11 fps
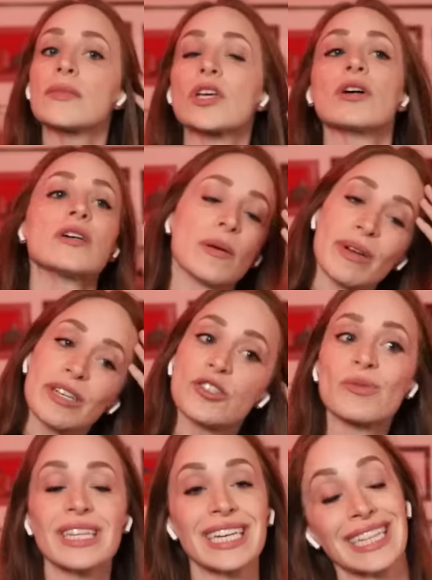Good. I bet you're
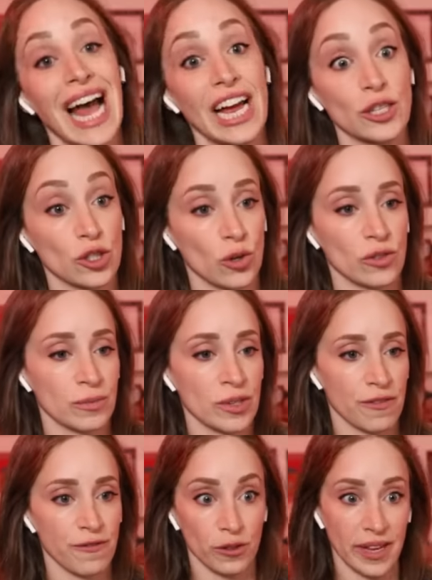really glad you told him your
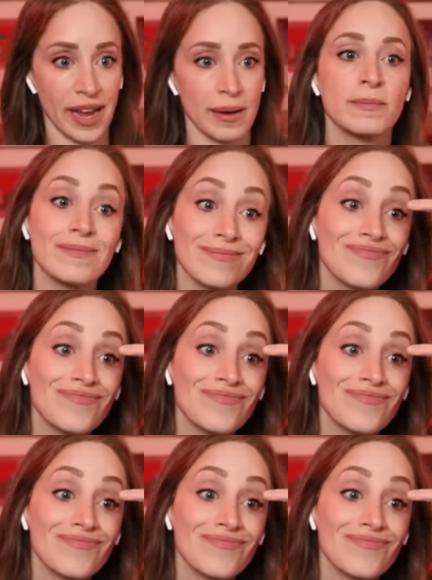full name.